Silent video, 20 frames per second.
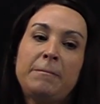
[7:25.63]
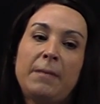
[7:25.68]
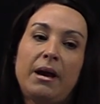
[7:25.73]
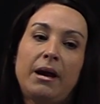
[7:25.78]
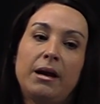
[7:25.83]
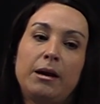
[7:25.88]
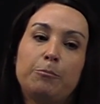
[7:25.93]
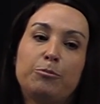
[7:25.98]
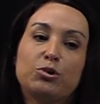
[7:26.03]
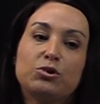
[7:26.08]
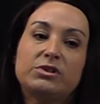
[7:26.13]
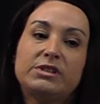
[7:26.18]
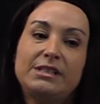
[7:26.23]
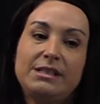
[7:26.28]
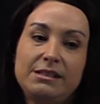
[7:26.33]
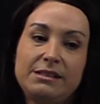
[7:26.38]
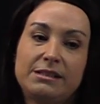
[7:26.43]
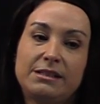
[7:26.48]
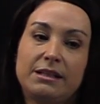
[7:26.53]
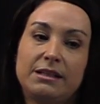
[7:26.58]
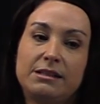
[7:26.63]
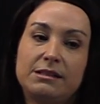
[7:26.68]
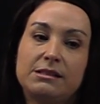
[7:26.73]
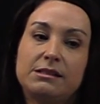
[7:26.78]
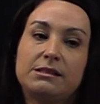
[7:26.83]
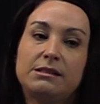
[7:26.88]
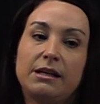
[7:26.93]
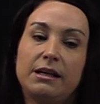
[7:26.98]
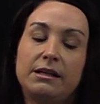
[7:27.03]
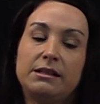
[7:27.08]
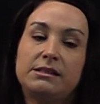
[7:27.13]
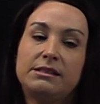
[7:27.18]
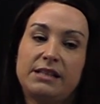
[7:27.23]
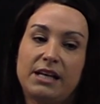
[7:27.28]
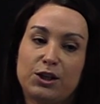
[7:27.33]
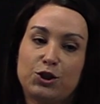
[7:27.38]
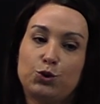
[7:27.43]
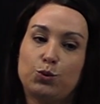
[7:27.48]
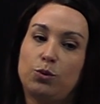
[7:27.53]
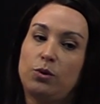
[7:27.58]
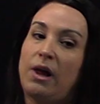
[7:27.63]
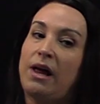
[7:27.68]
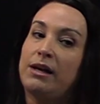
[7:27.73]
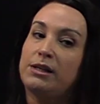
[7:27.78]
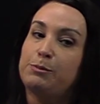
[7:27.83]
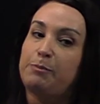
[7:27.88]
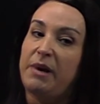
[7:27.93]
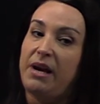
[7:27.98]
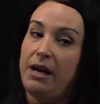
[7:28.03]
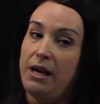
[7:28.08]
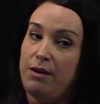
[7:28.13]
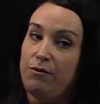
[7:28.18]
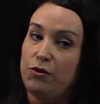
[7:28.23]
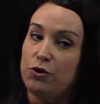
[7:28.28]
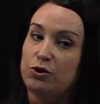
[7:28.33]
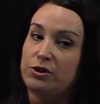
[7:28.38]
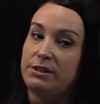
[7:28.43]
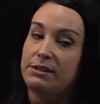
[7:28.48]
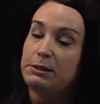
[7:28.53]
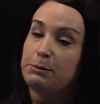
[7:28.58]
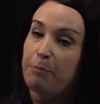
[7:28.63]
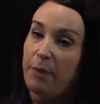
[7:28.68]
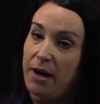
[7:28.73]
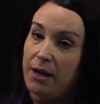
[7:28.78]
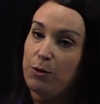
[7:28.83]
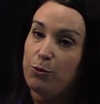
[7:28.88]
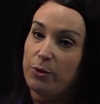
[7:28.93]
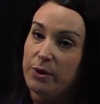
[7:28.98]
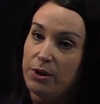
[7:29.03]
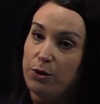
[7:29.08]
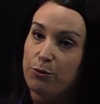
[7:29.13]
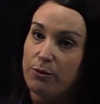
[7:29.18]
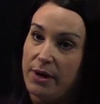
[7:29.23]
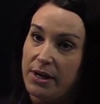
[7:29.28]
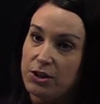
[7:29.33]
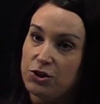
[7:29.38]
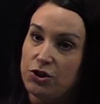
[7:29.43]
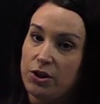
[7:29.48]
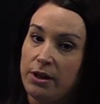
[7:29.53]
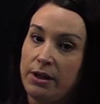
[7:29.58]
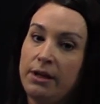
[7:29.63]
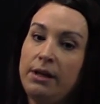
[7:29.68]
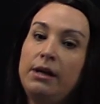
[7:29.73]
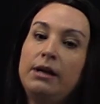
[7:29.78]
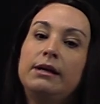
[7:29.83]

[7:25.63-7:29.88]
And persistence in sexualized behaviors despite redirection.